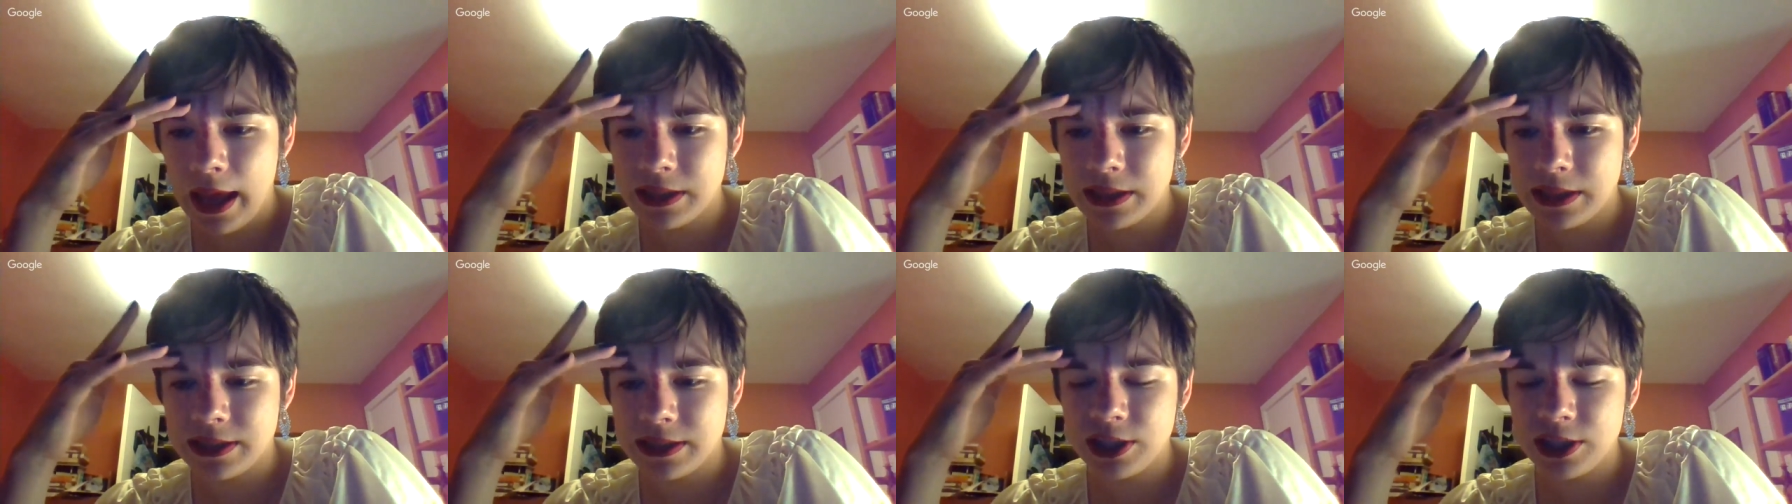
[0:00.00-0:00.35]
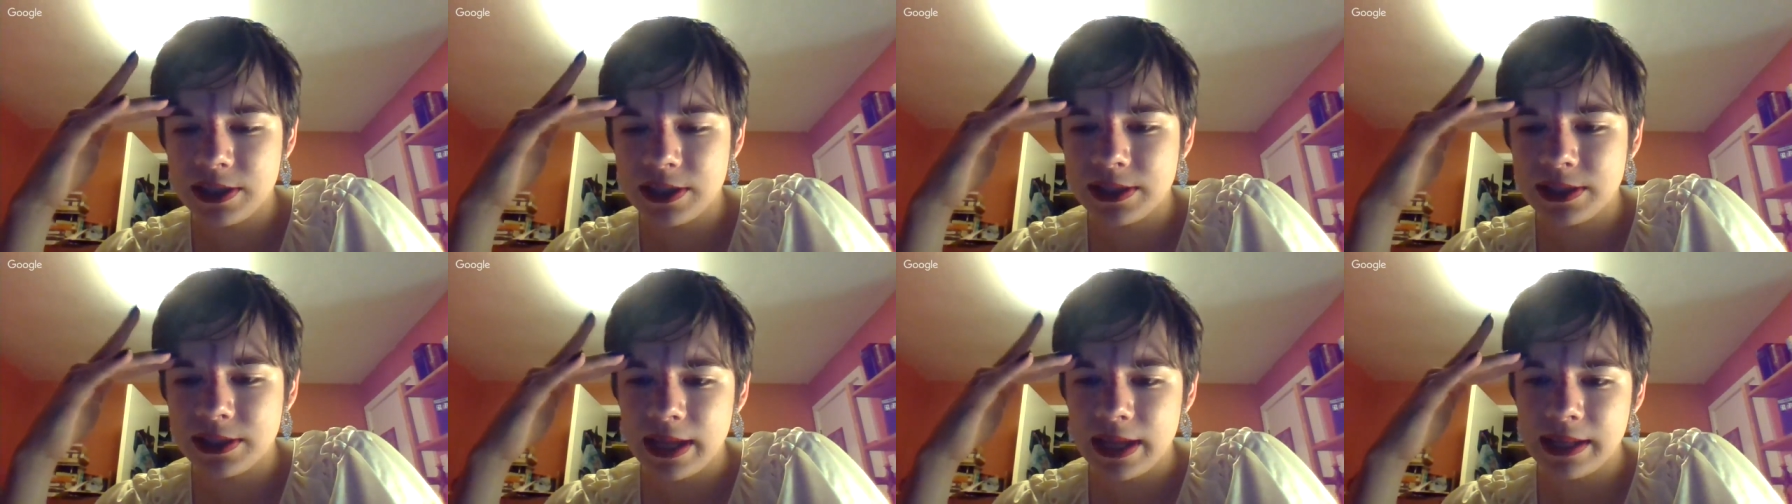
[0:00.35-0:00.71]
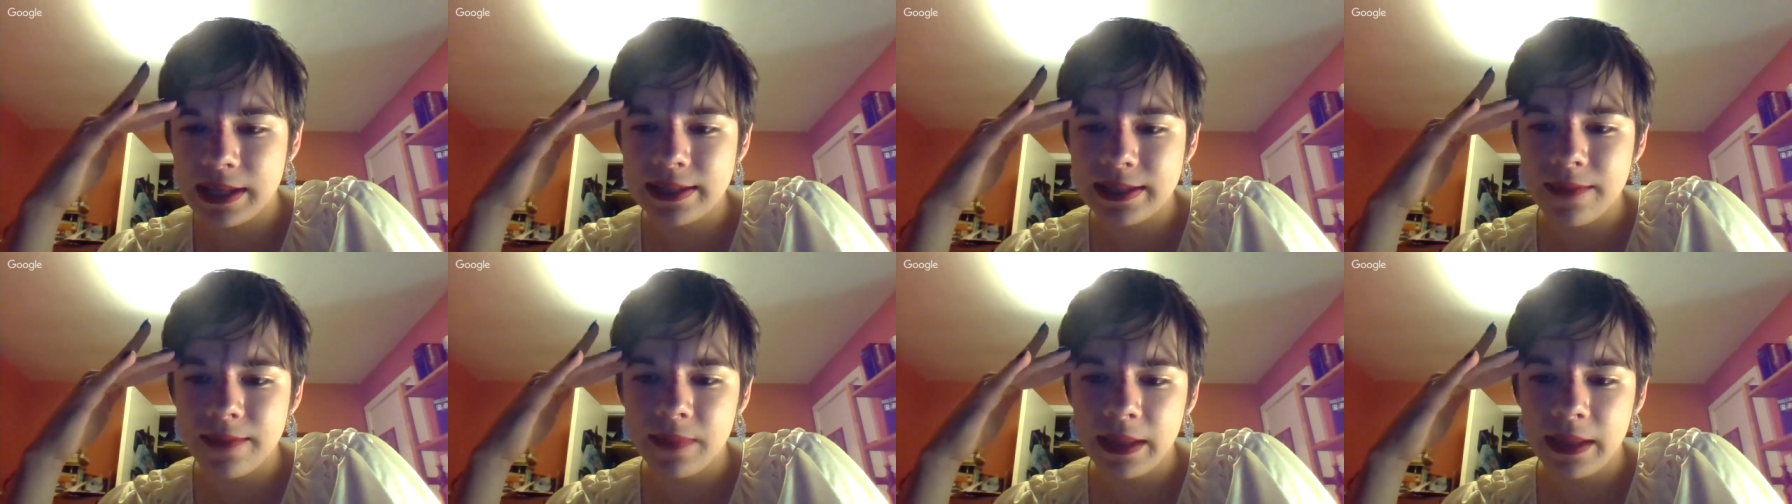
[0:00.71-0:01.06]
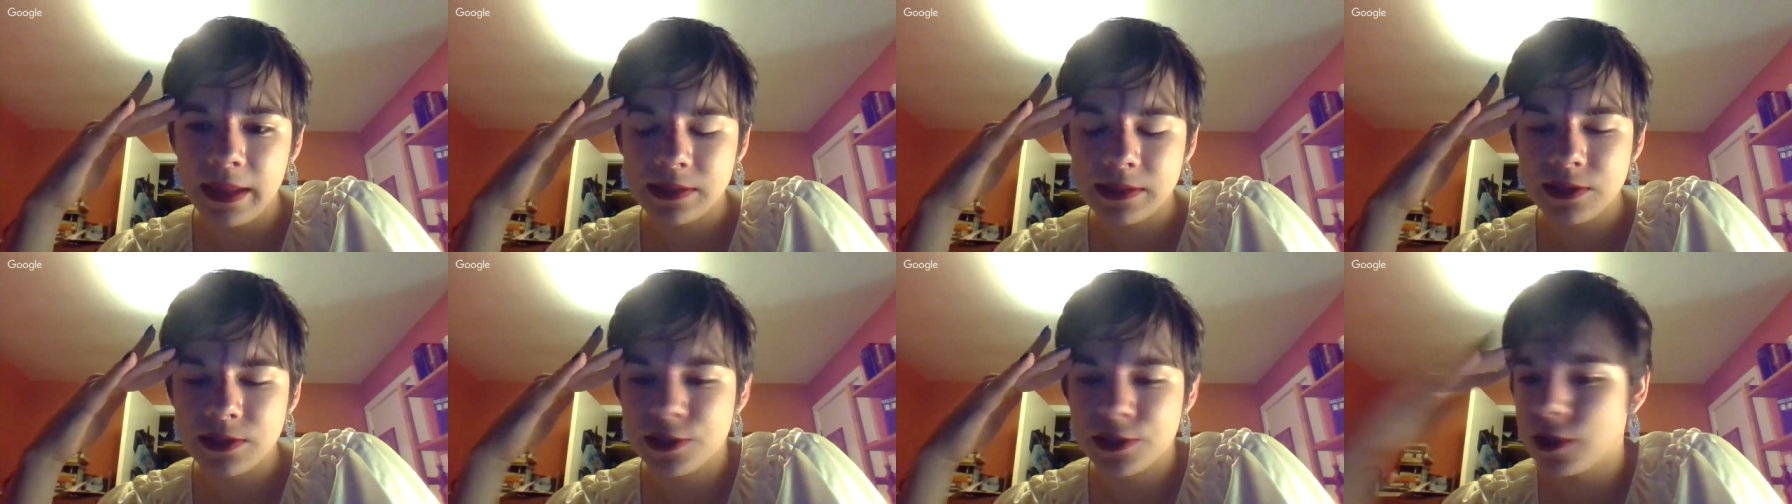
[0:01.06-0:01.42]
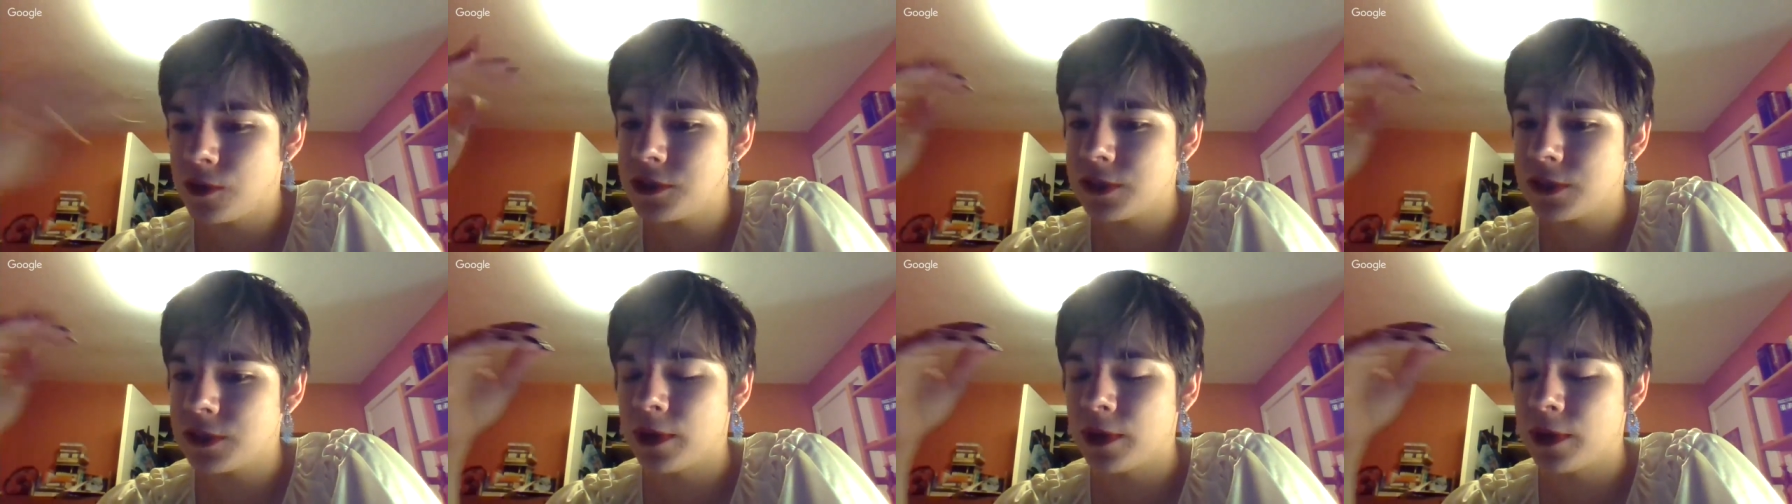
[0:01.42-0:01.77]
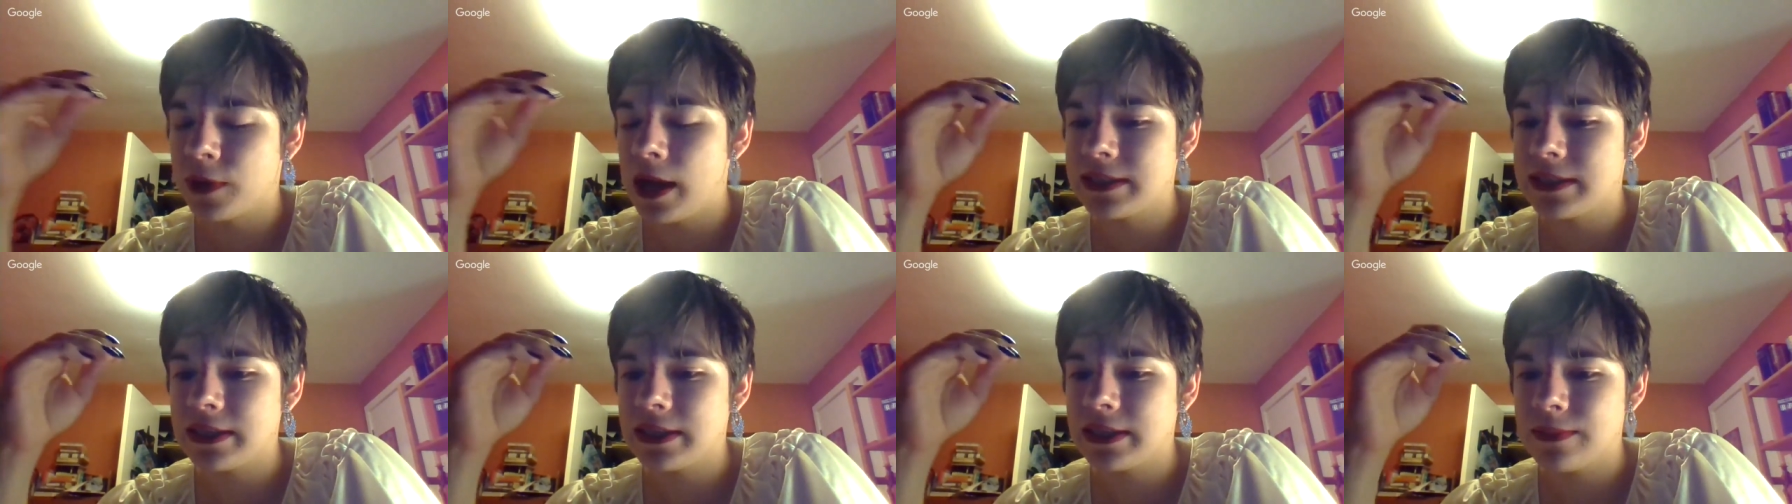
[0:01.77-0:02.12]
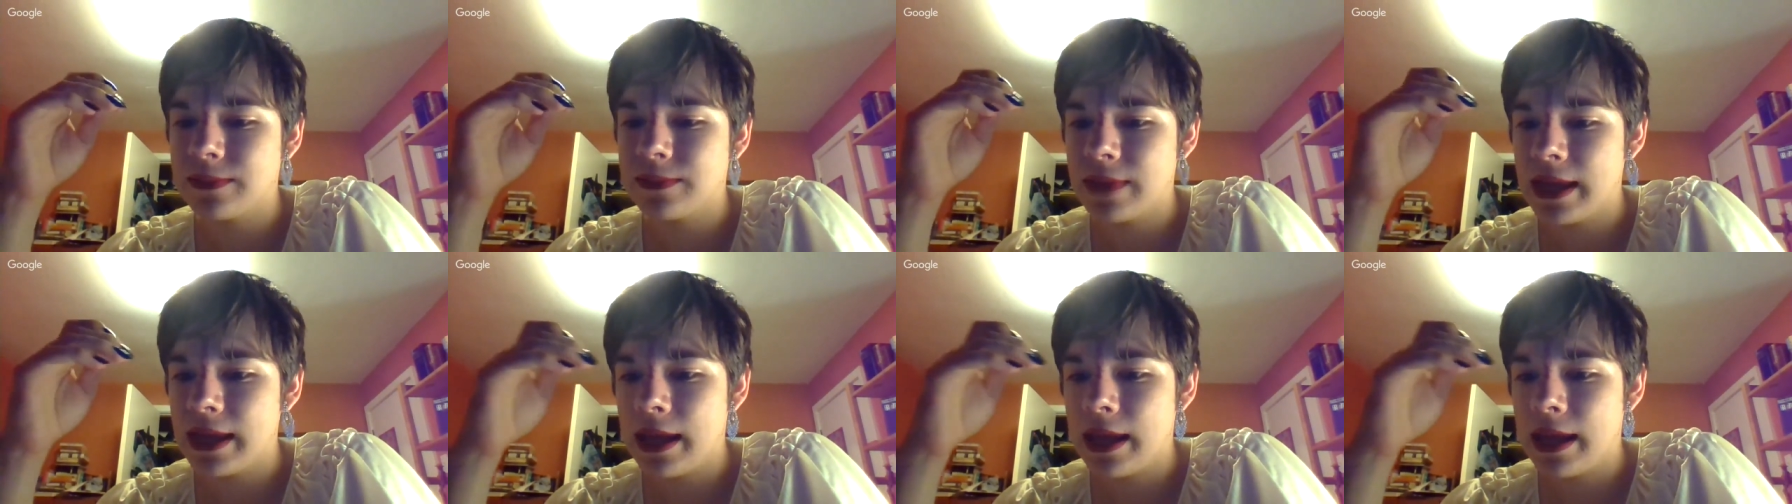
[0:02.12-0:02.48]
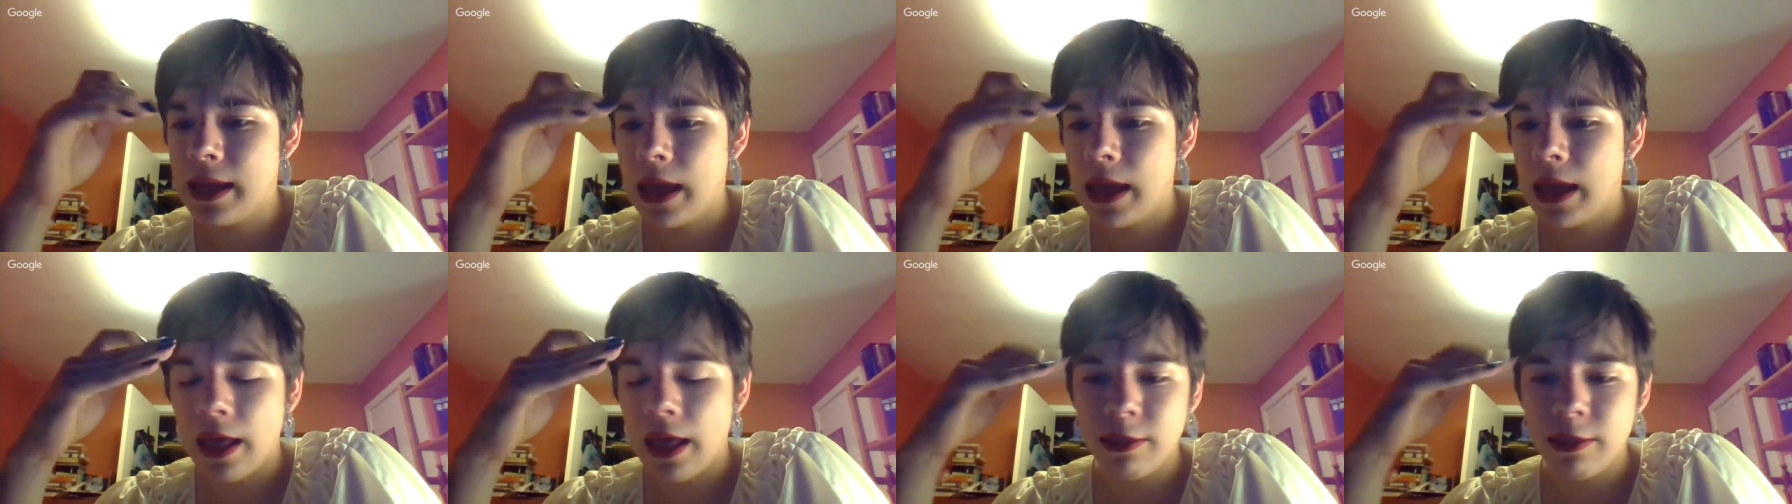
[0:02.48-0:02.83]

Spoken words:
it's something so surprising to me